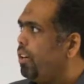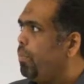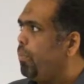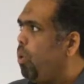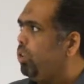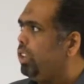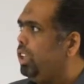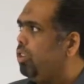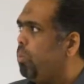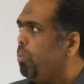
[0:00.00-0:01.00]
The
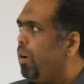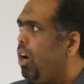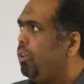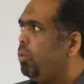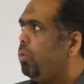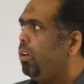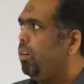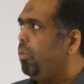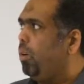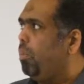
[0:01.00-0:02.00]
protein compound
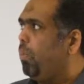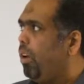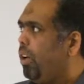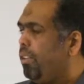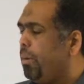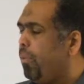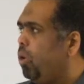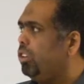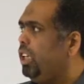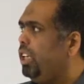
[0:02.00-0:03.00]
the
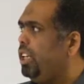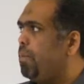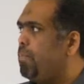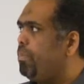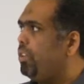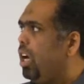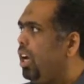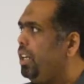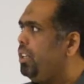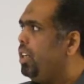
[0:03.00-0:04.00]
protein and
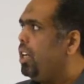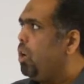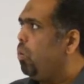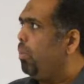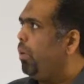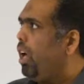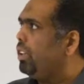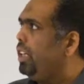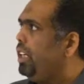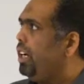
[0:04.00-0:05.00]
peptide will
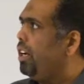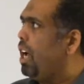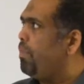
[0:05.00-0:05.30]
plot here.